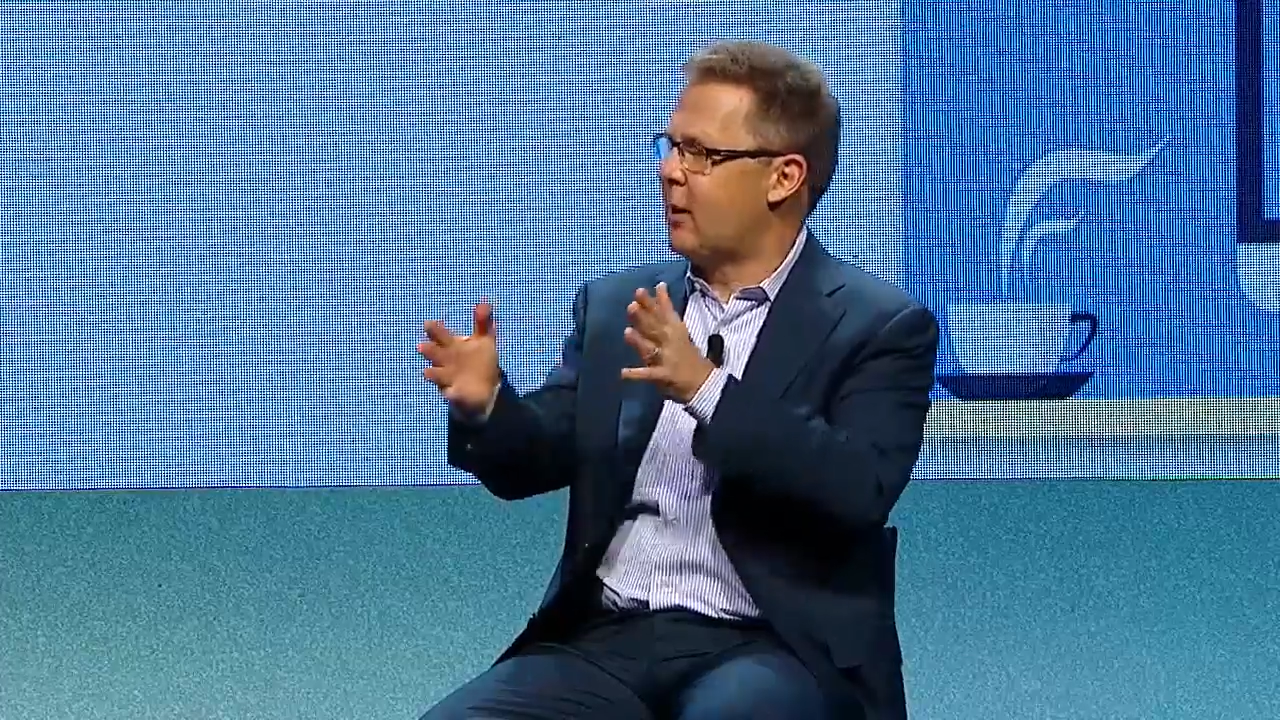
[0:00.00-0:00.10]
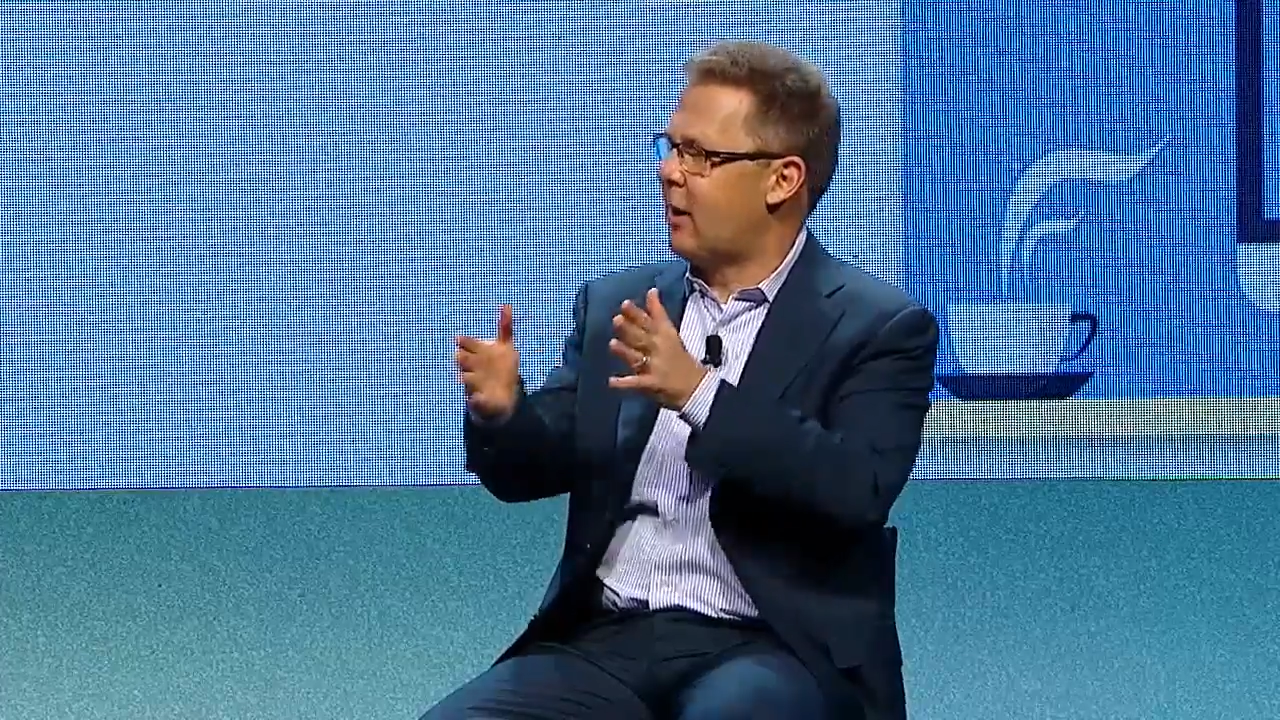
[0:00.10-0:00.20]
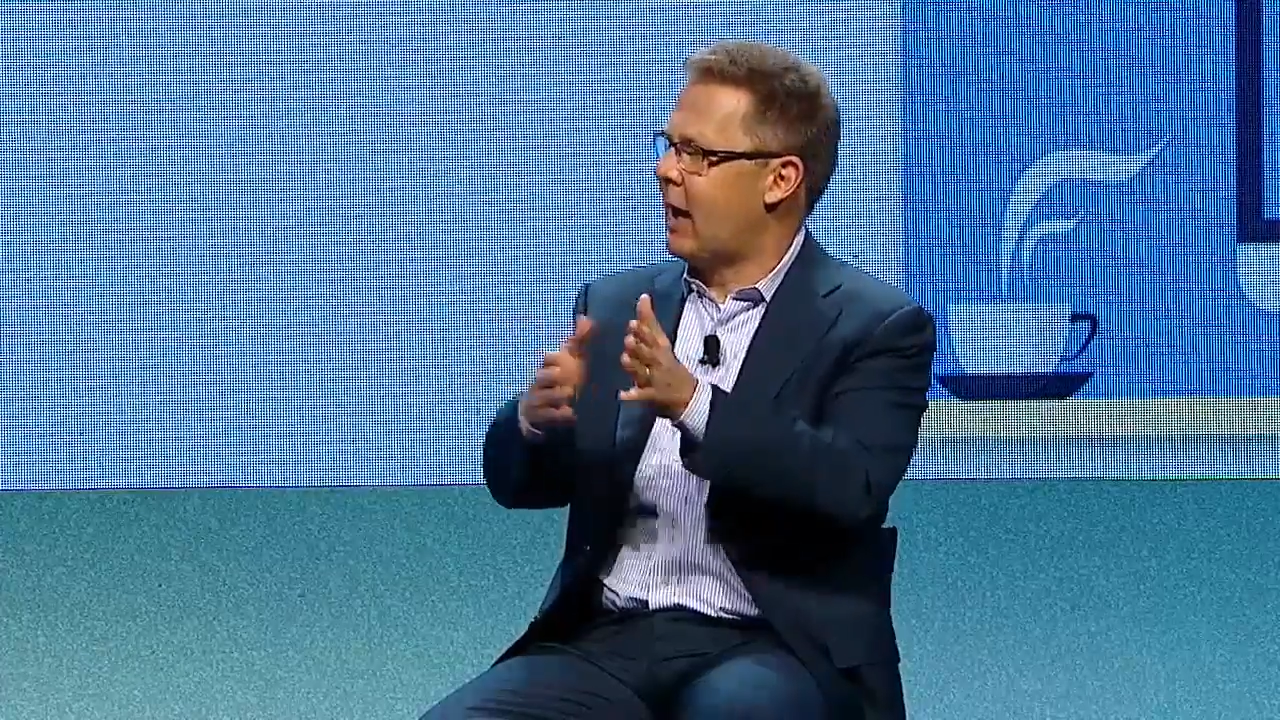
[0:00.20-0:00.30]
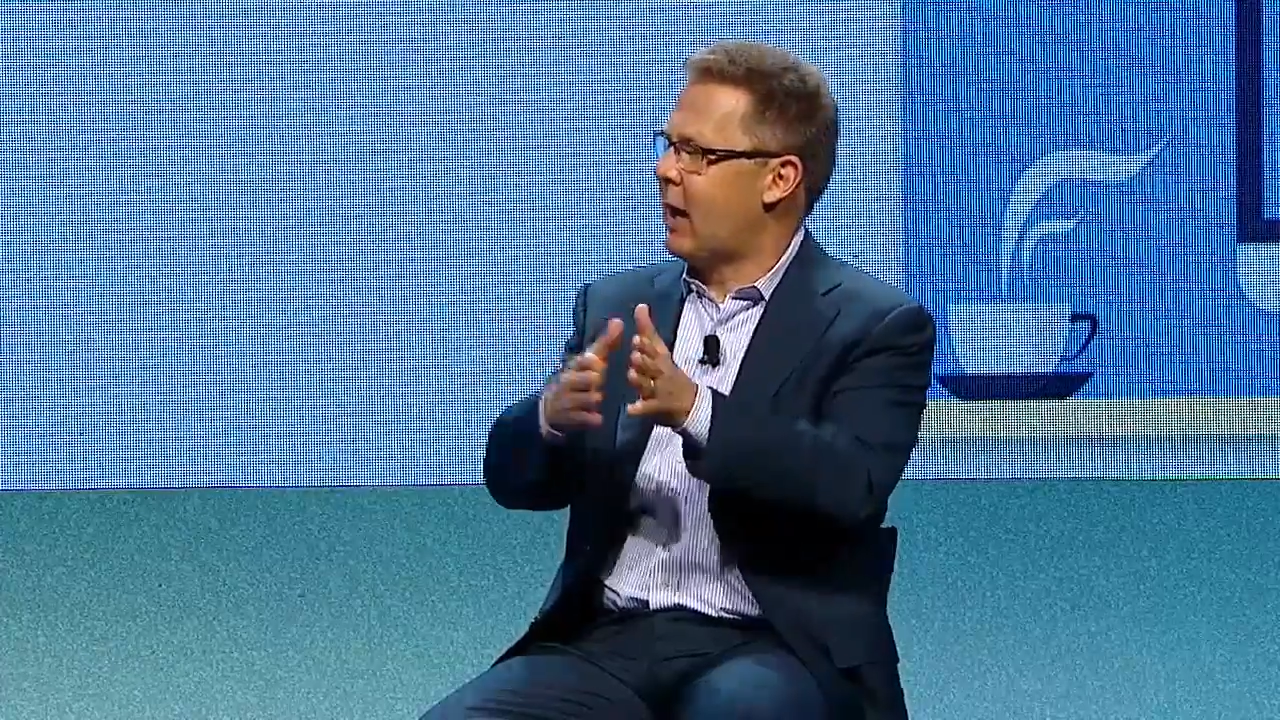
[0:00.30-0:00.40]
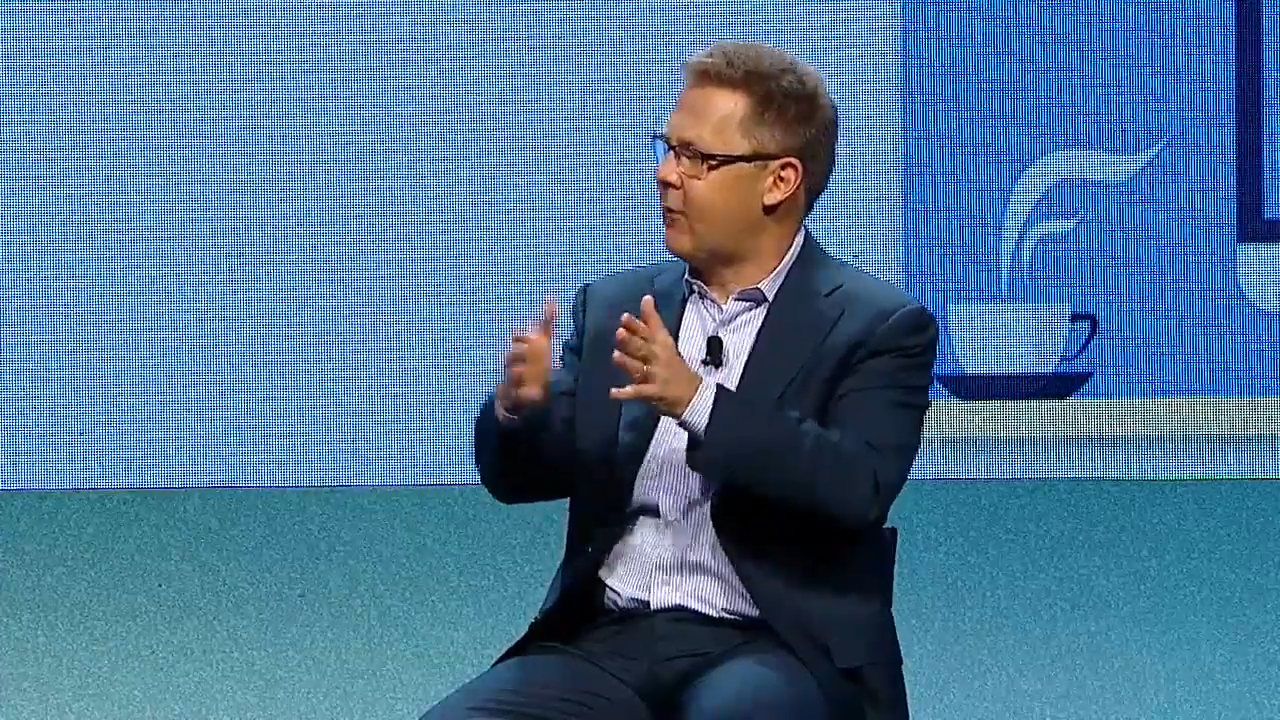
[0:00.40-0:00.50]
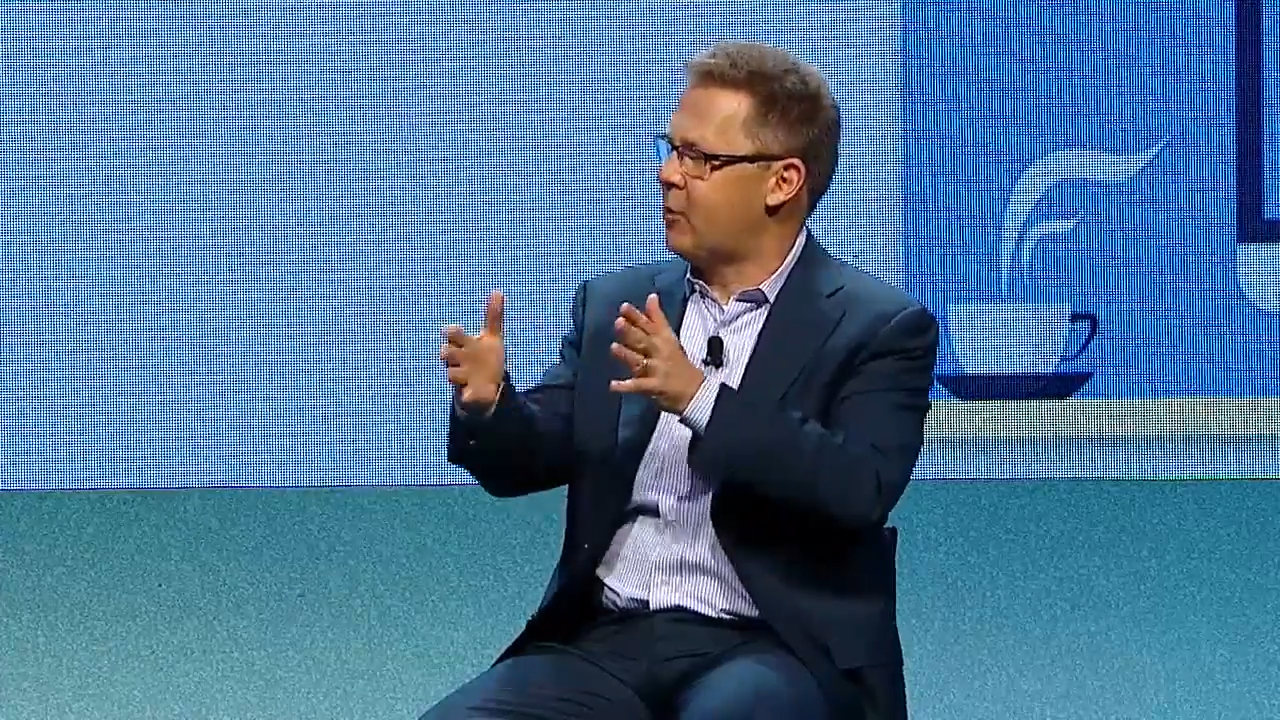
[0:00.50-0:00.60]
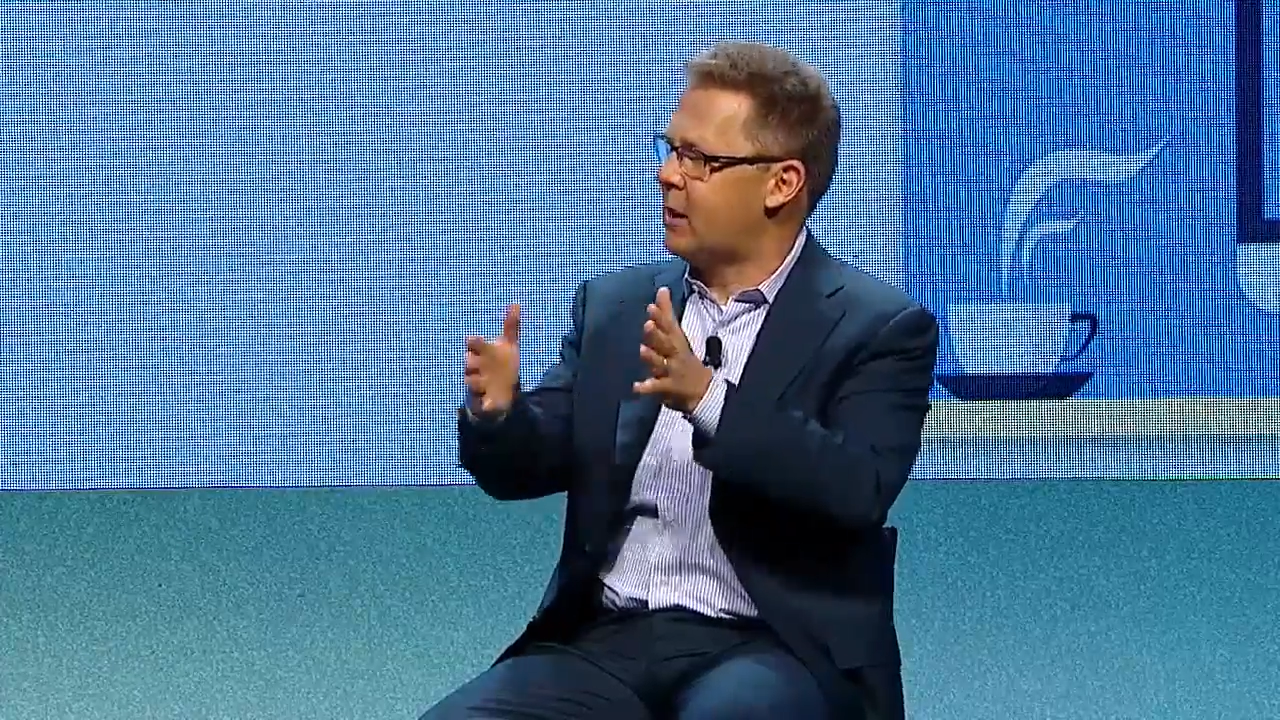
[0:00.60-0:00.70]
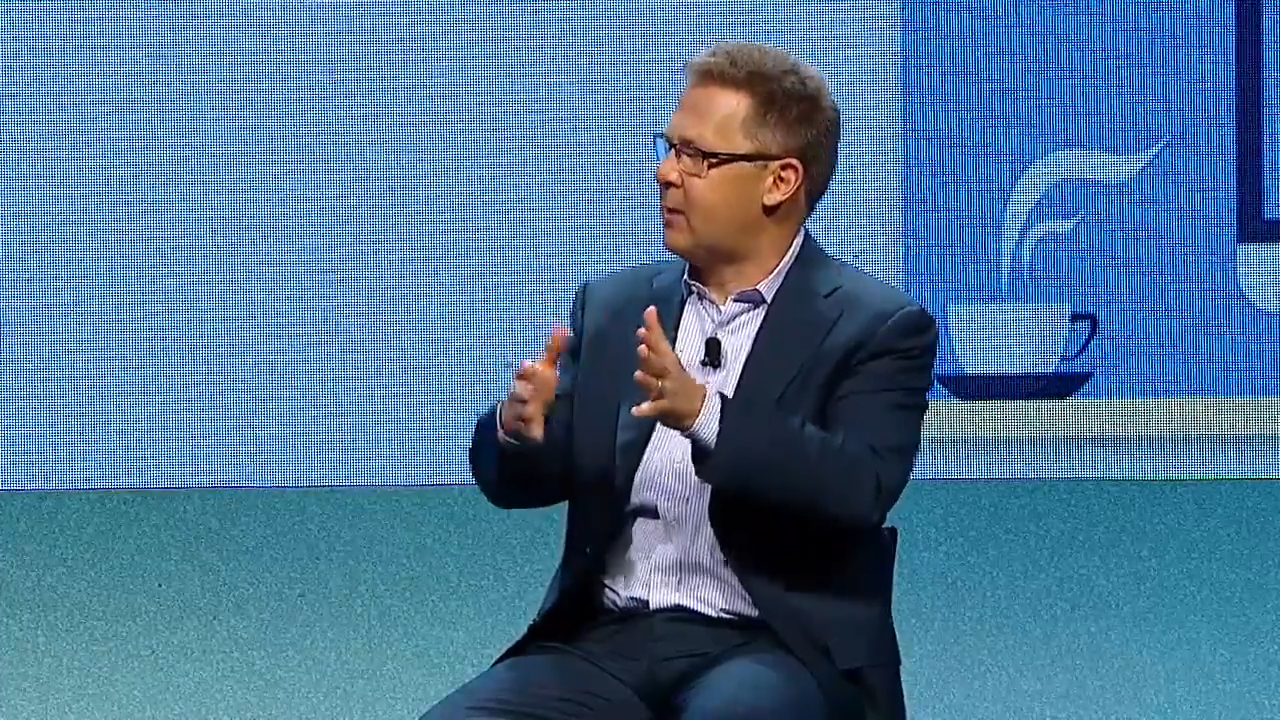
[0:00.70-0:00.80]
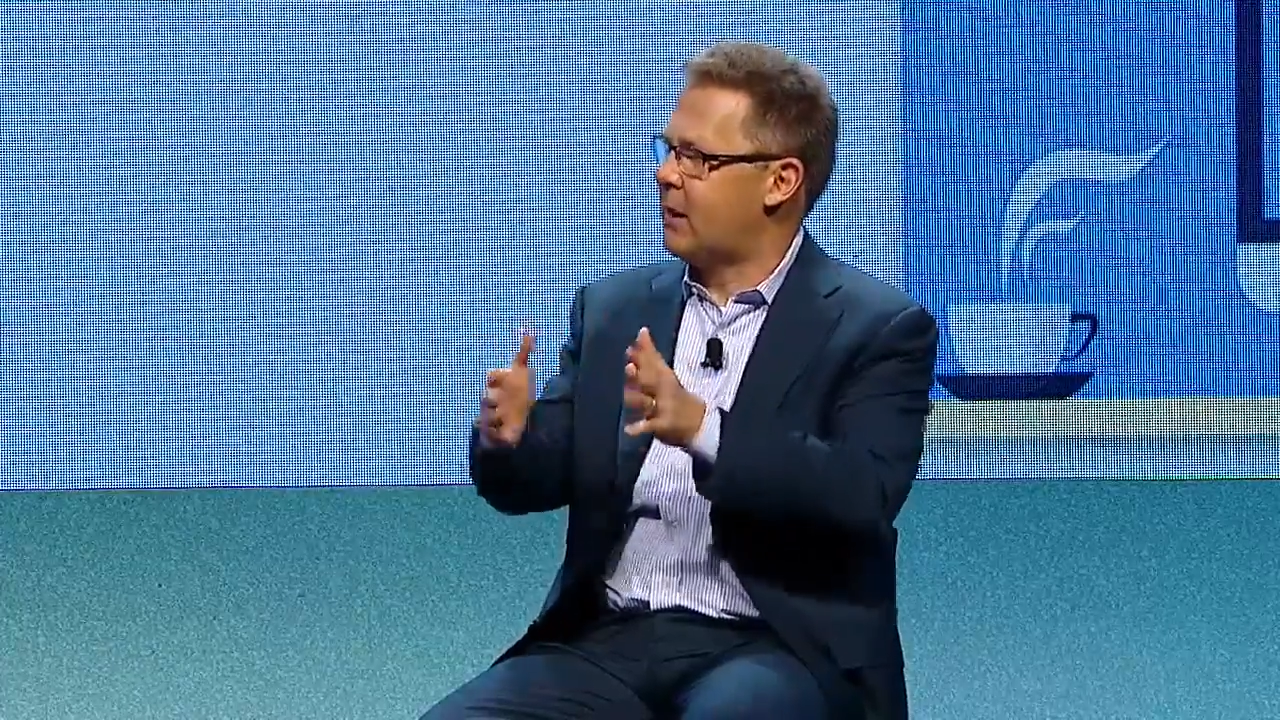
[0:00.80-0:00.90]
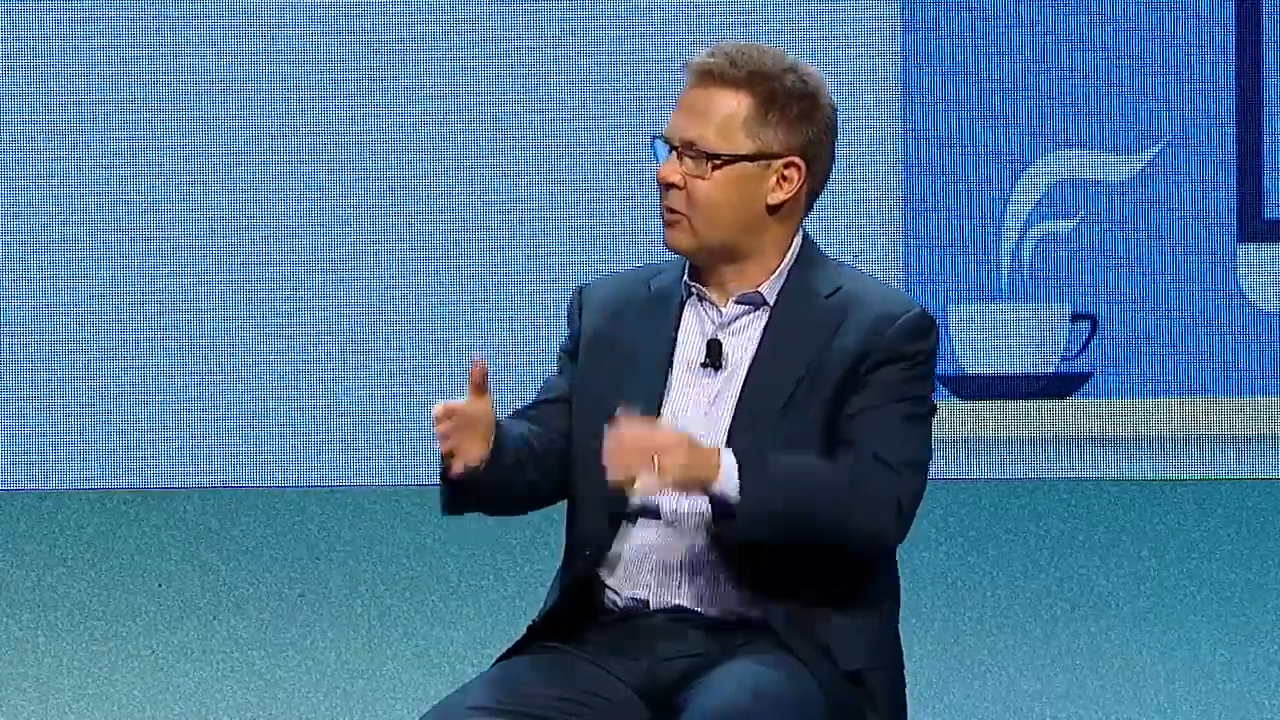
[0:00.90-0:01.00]
they had from an
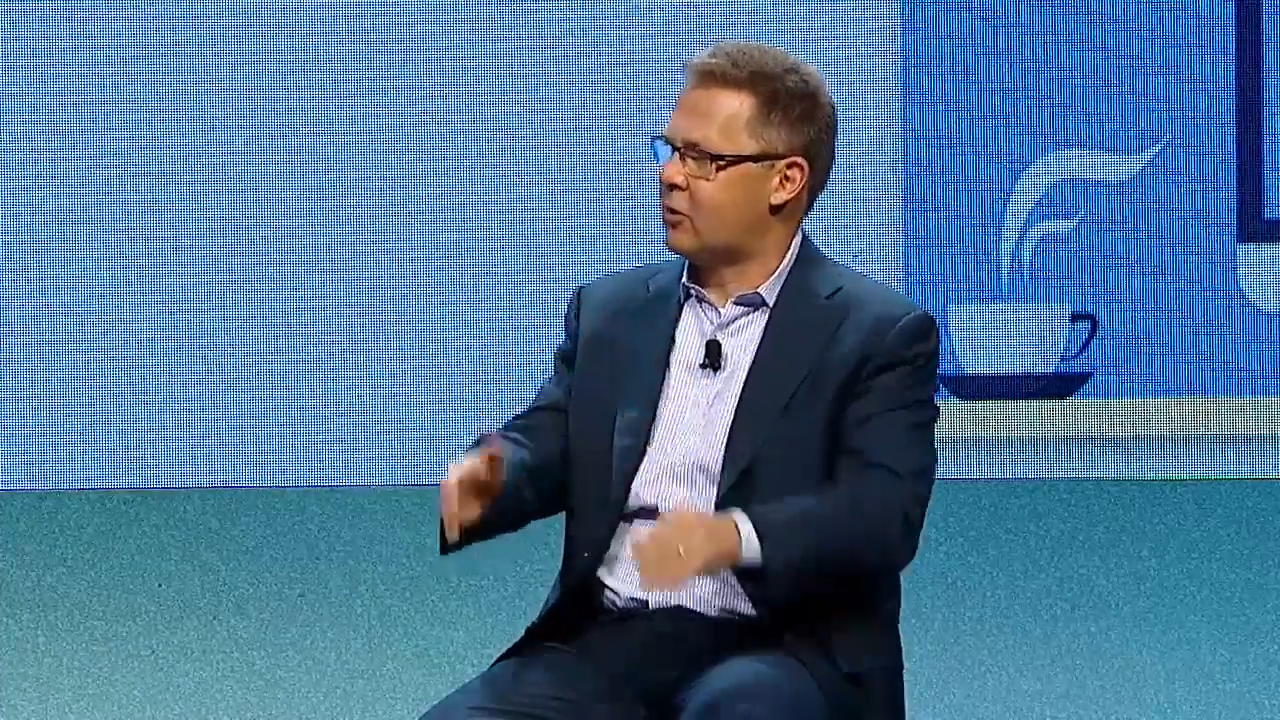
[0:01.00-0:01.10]
independent